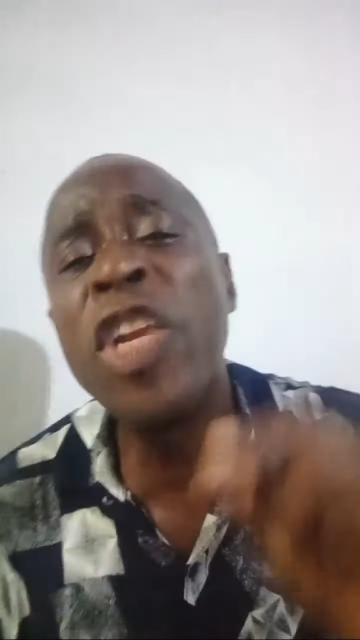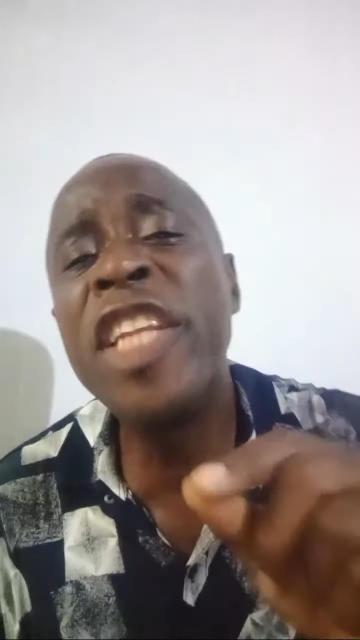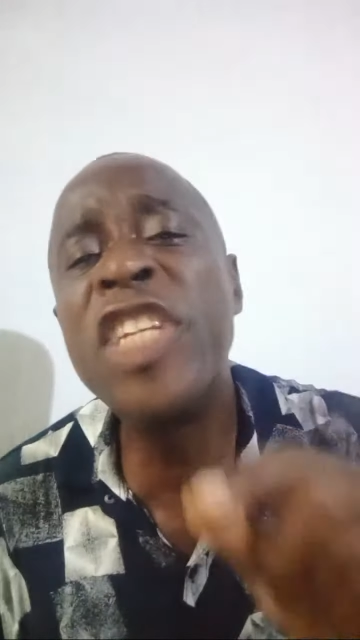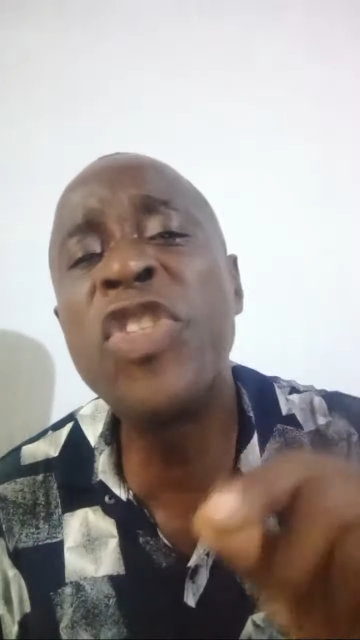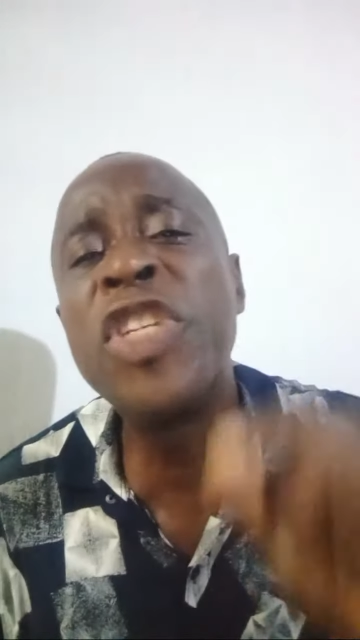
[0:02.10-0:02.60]

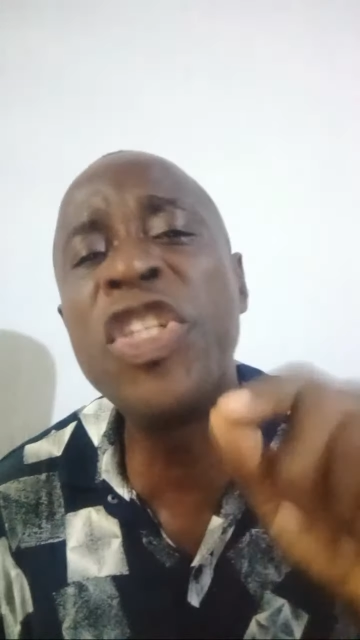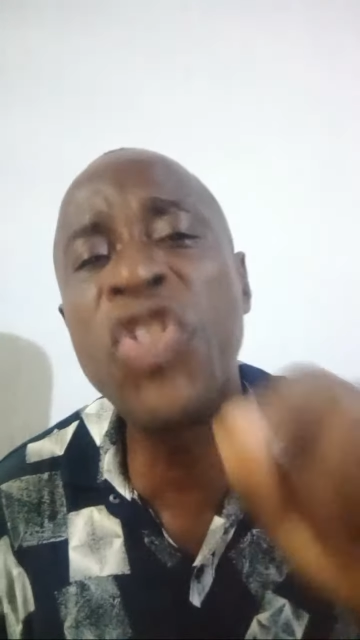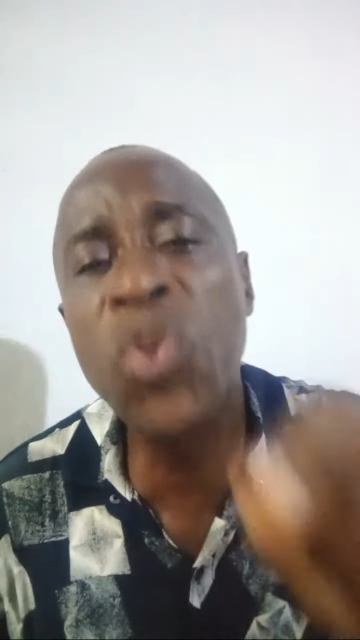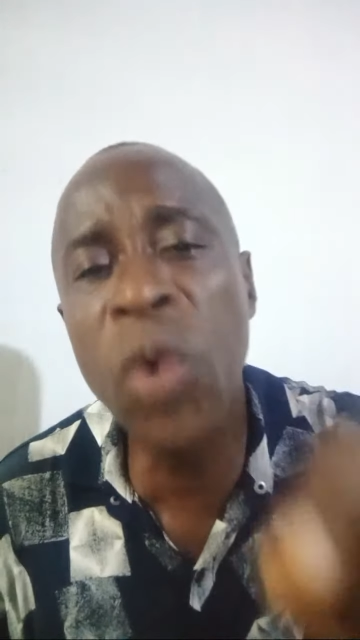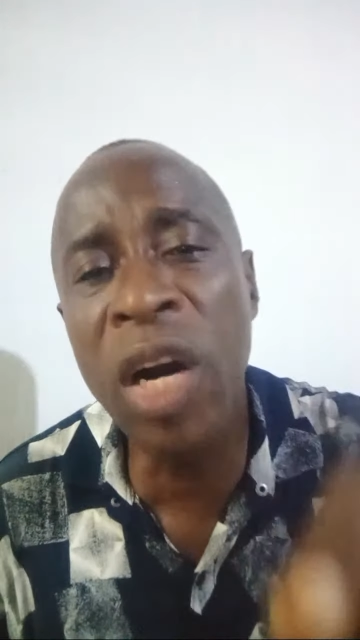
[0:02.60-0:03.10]
lead you to the
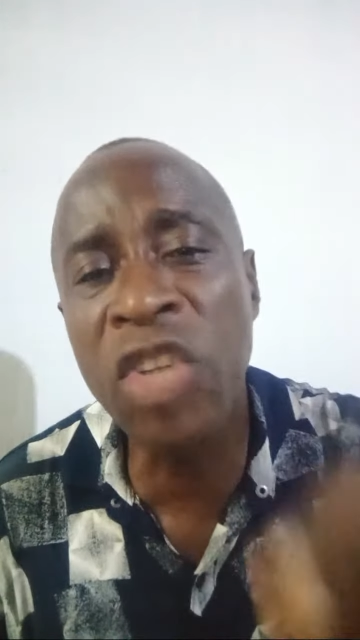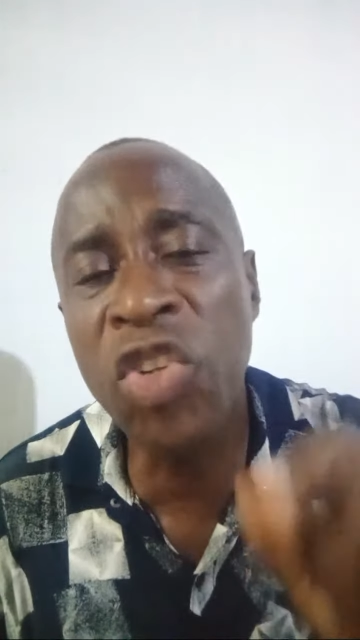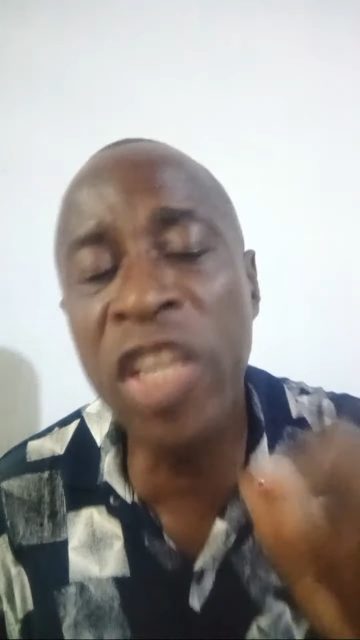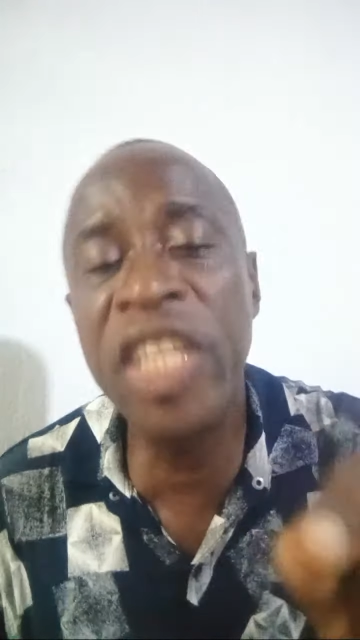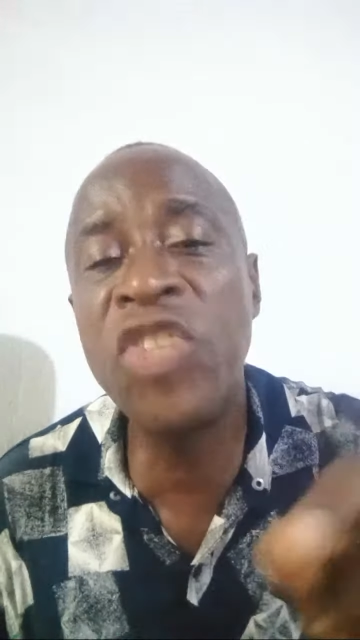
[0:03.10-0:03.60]
jewel,
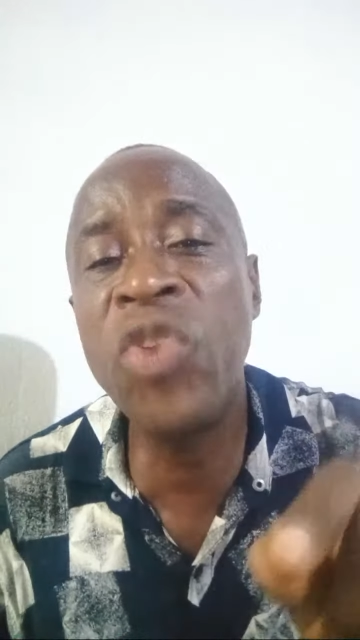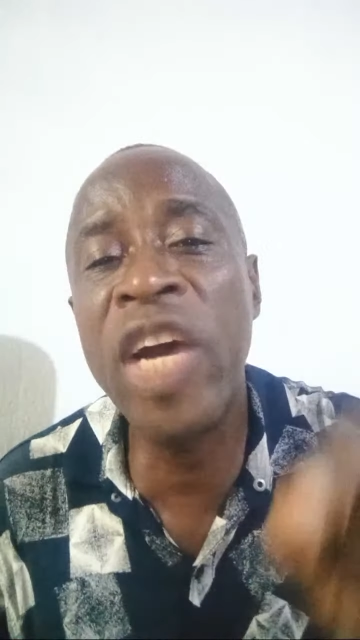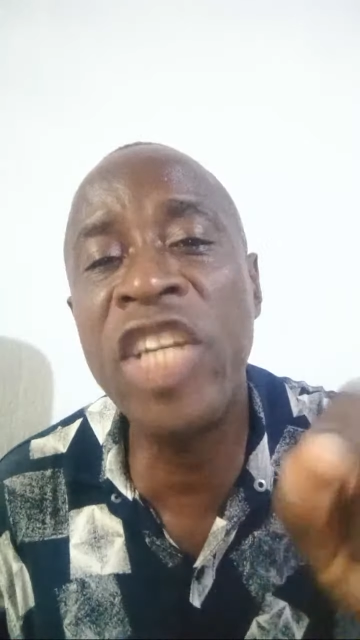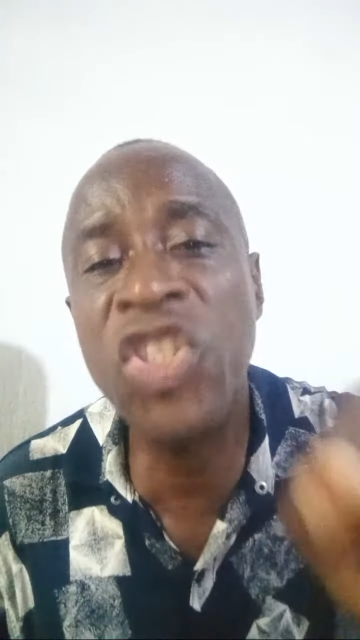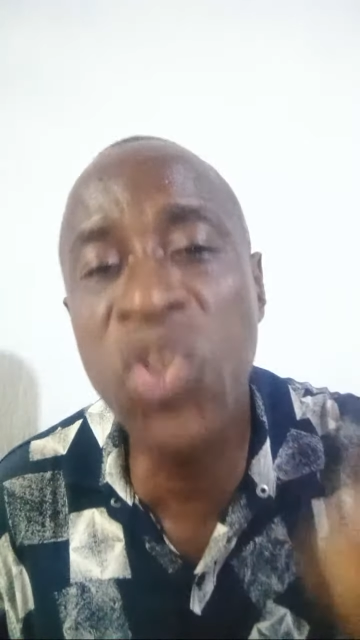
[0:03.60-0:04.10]
to lead you to
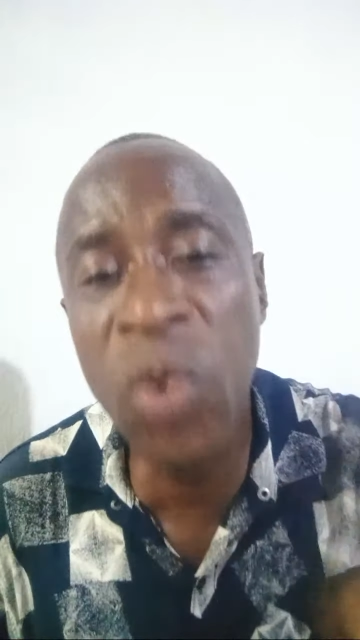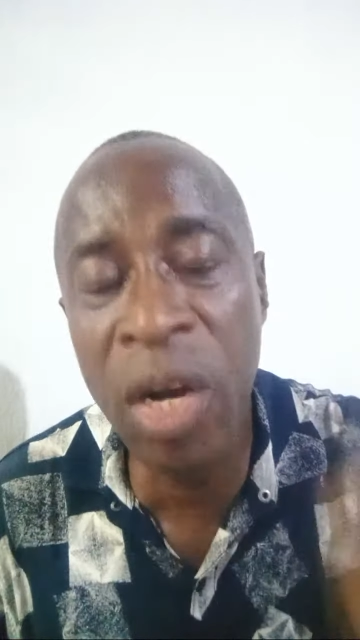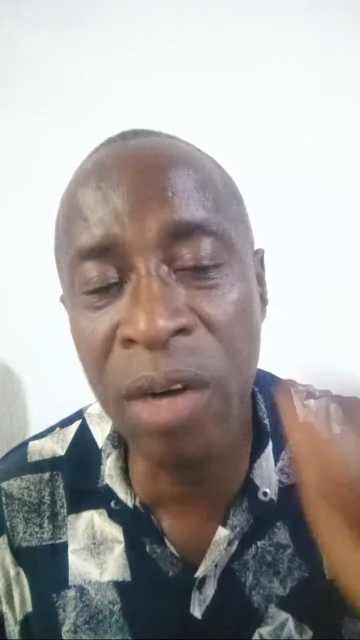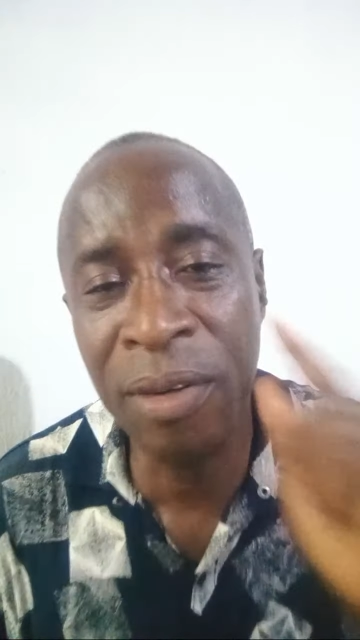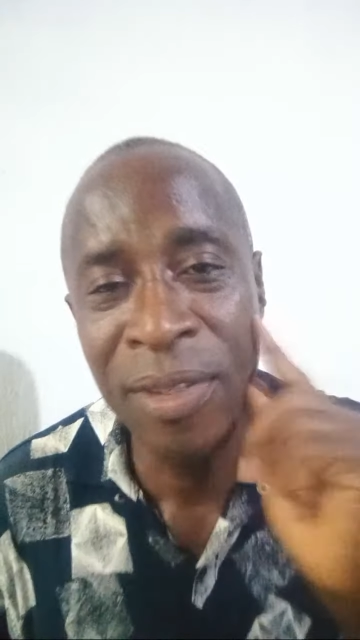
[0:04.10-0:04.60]
your
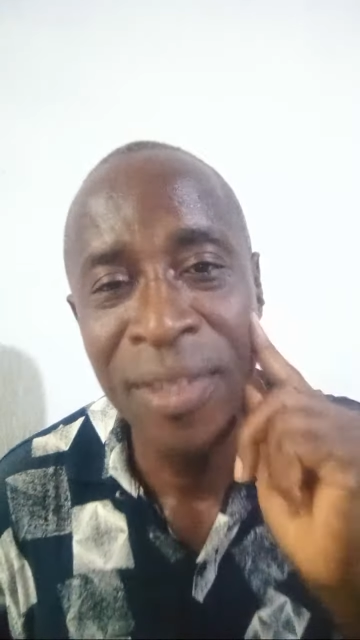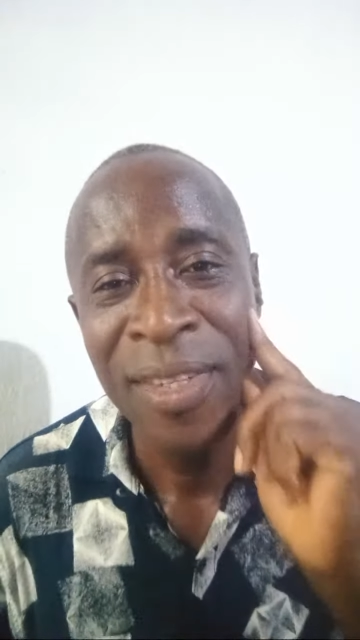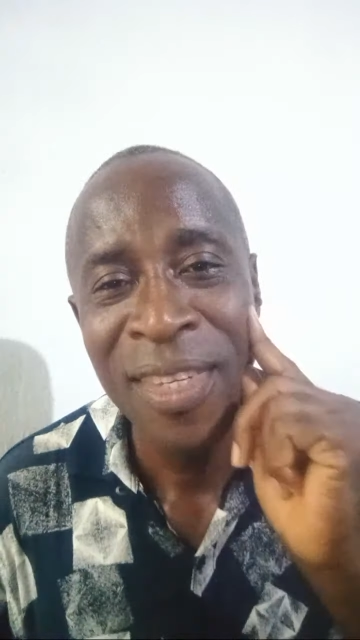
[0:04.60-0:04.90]
jewel.